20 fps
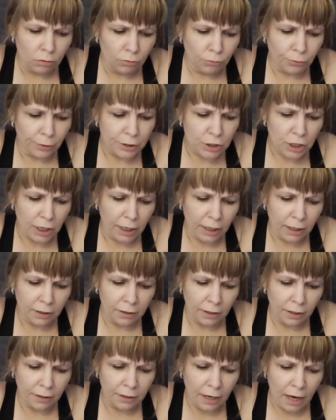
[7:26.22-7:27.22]
Rich Hand
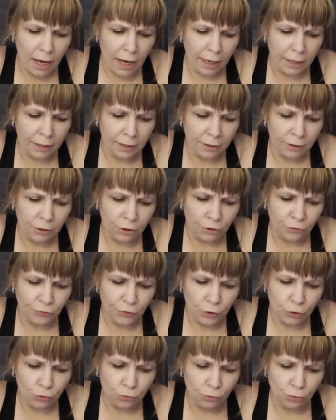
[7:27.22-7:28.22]
and I
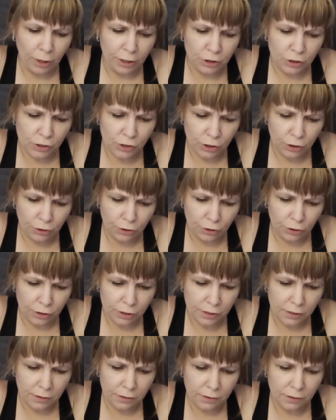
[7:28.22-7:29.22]
interviewed registered
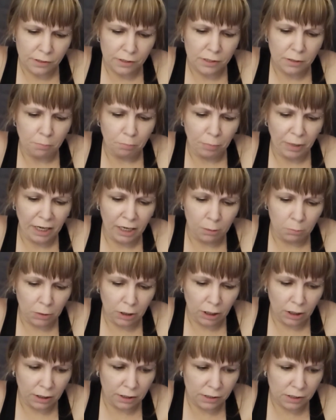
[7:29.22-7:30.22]
nurses
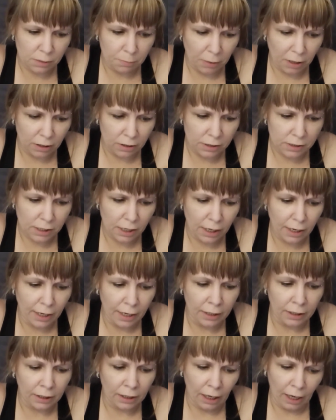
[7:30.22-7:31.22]
Pamela Esparza
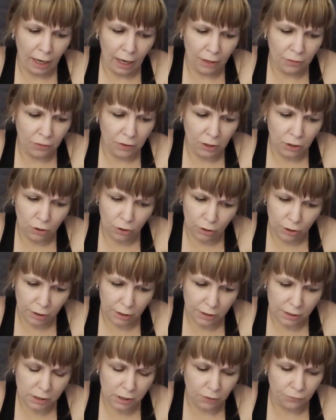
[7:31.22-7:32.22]
and Kathy
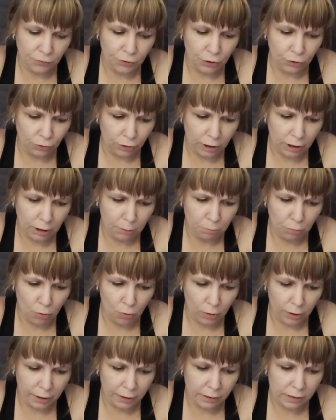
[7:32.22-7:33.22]
Curtis of Unity
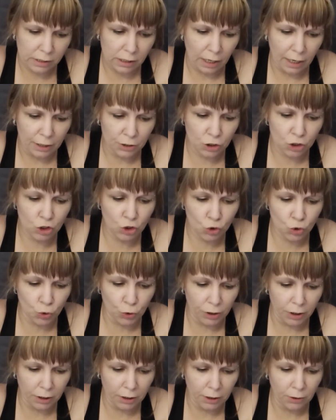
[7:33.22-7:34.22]

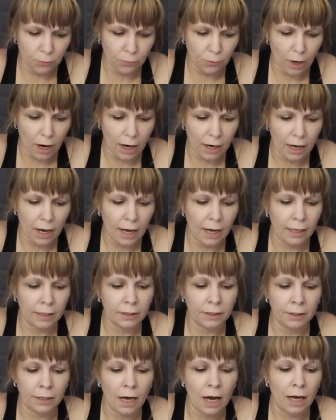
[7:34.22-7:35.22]
Point/Trinity Rock
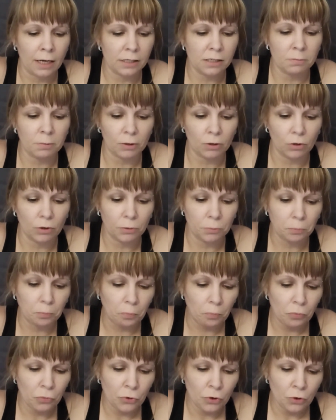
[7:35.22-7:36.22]
Island Hospital.
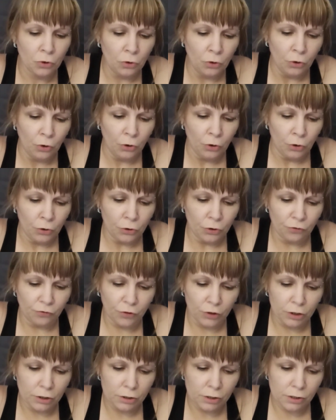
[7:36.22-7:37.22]
The
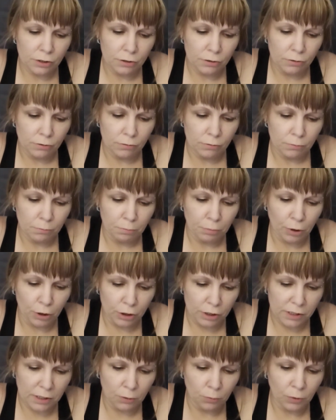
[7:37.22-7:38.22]
first
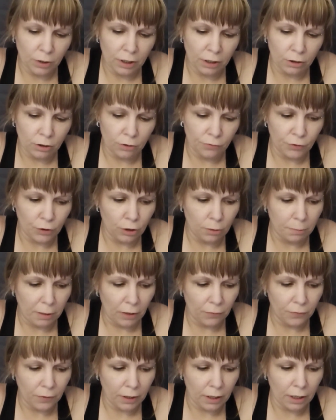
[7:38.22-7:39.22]
person we interviewed
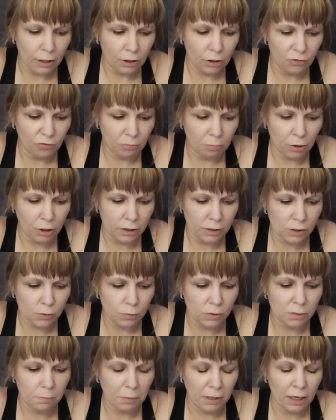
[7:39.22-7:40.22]
about the care of Prince
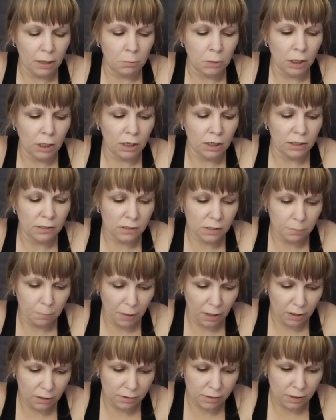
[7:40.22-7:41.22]
was Pamela
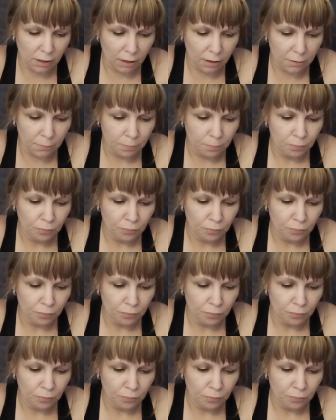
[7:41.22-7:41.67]
Esparza.